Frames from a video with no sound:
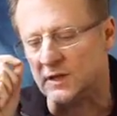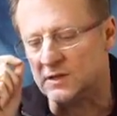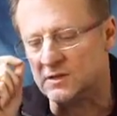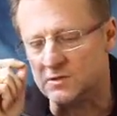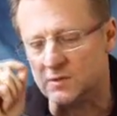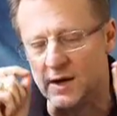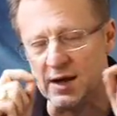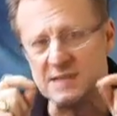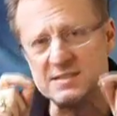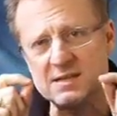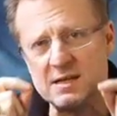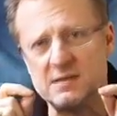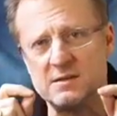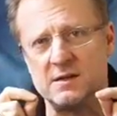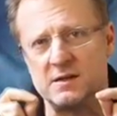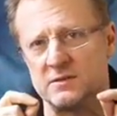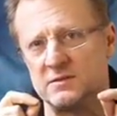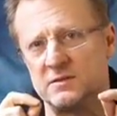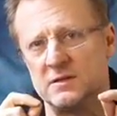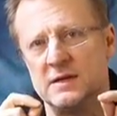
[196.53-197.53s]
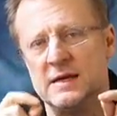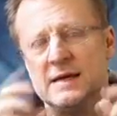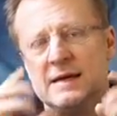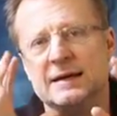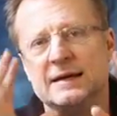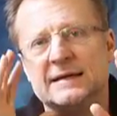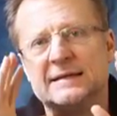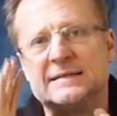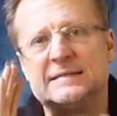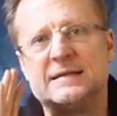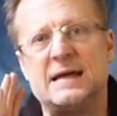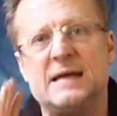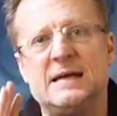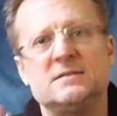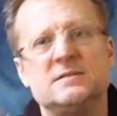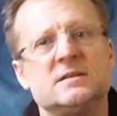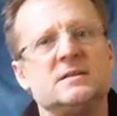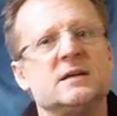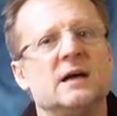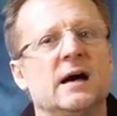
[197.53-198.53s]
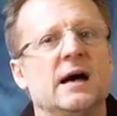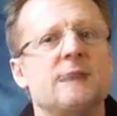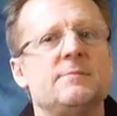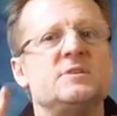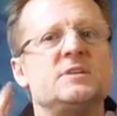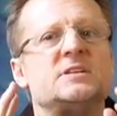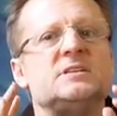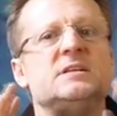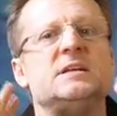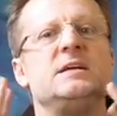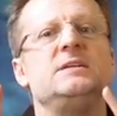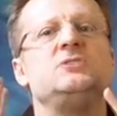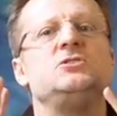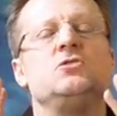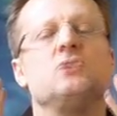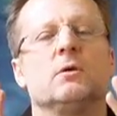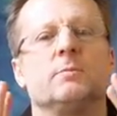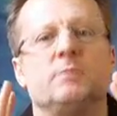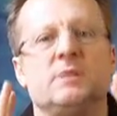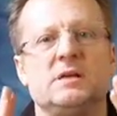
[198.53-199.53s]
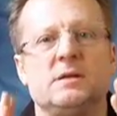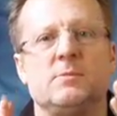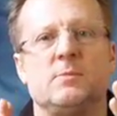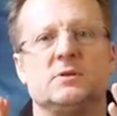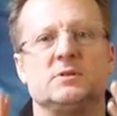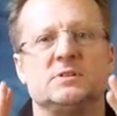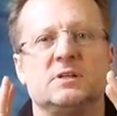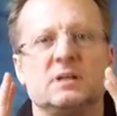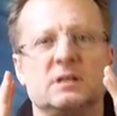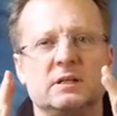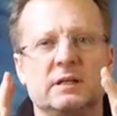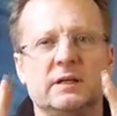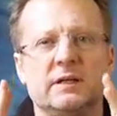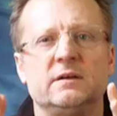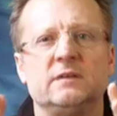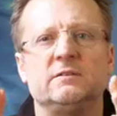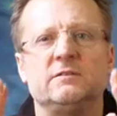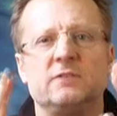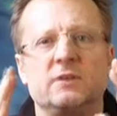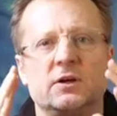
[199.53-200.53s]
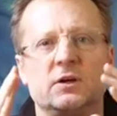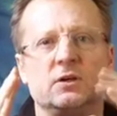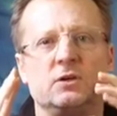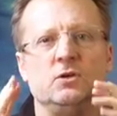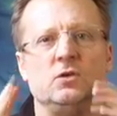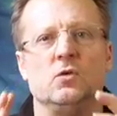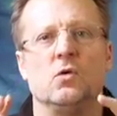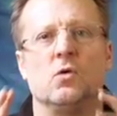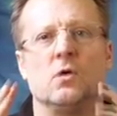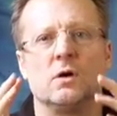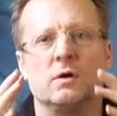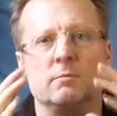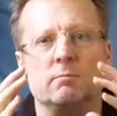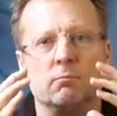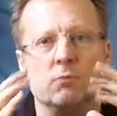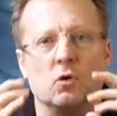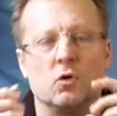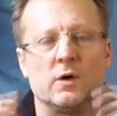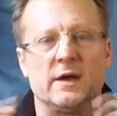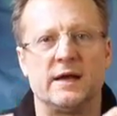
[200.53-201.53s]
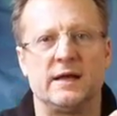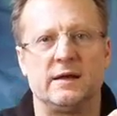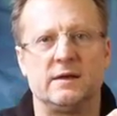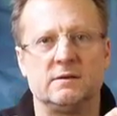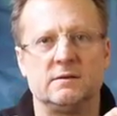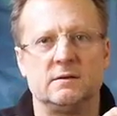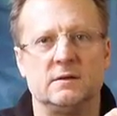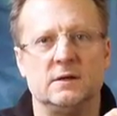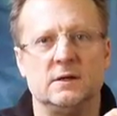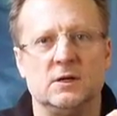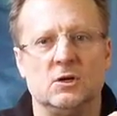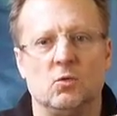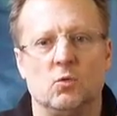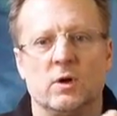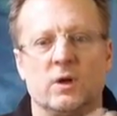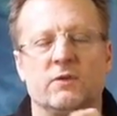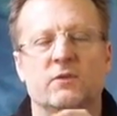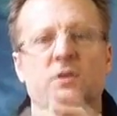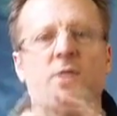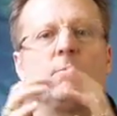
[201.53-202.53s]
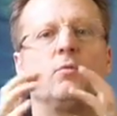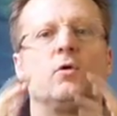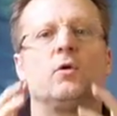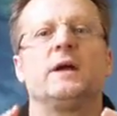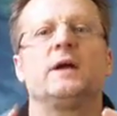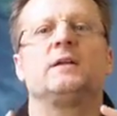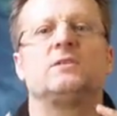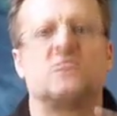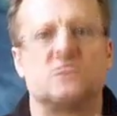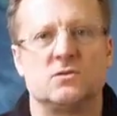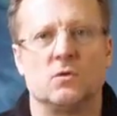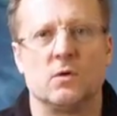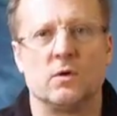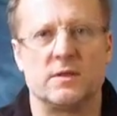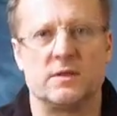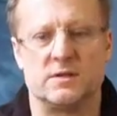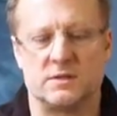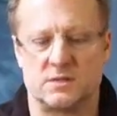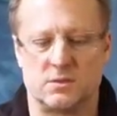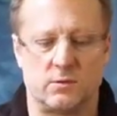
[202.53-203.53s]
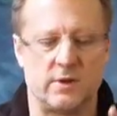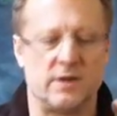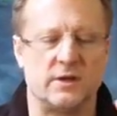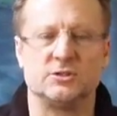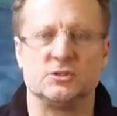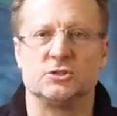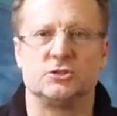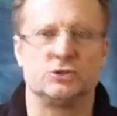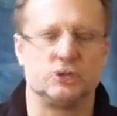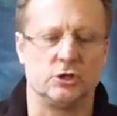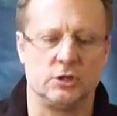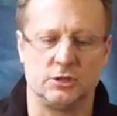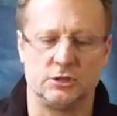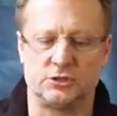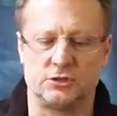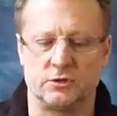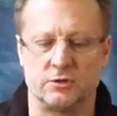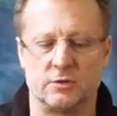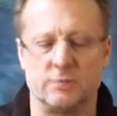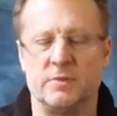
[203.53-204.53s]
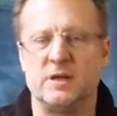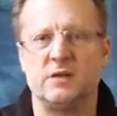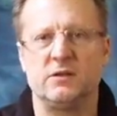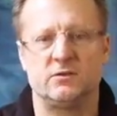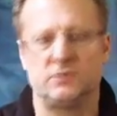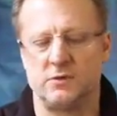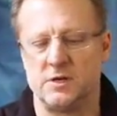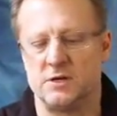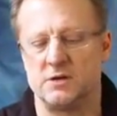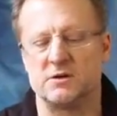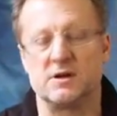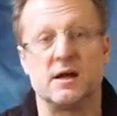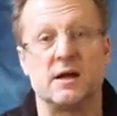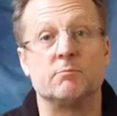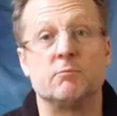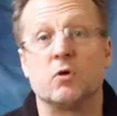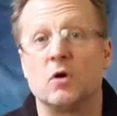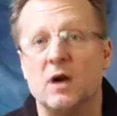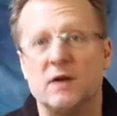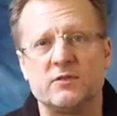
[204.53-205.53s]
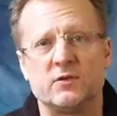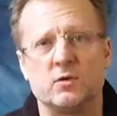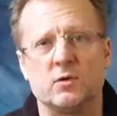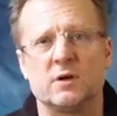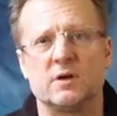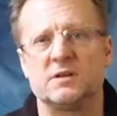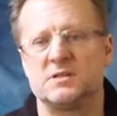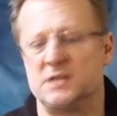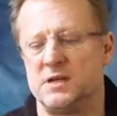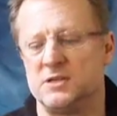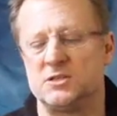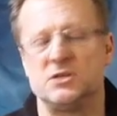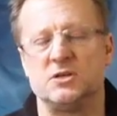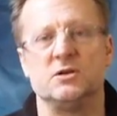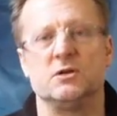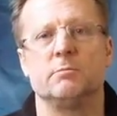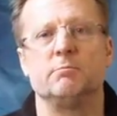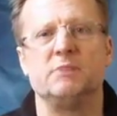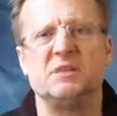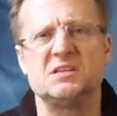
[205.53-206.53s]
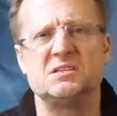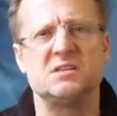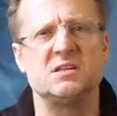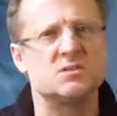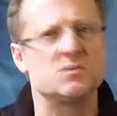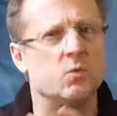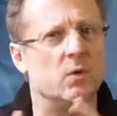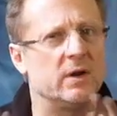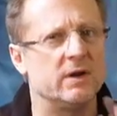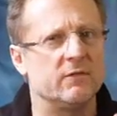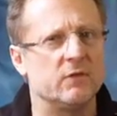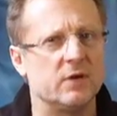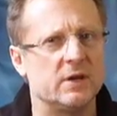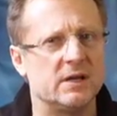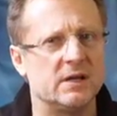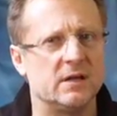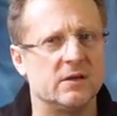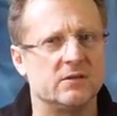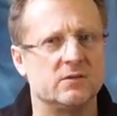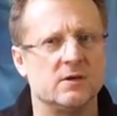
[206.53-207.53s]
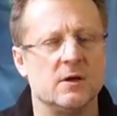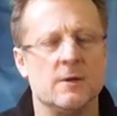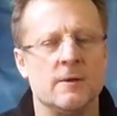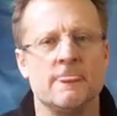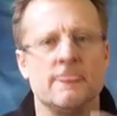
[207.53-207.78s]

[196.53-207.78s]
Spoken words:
So I say this, take the time to teach your people to live your brand. Whatever the brand story that surrounds your church or your ministry, your nonprofit organization, your business, whatever it is,